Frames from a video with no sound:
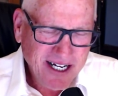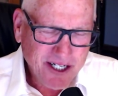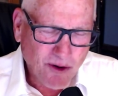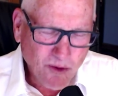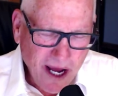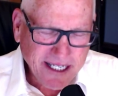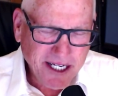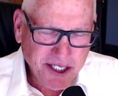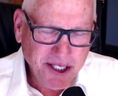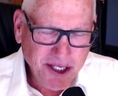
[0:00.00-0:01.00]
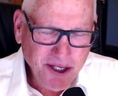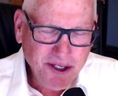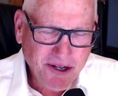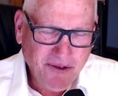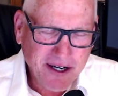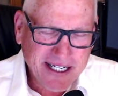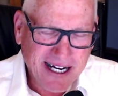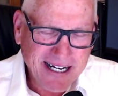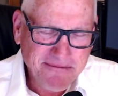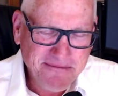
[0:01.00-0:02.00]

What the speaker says: direct us in the use of our time.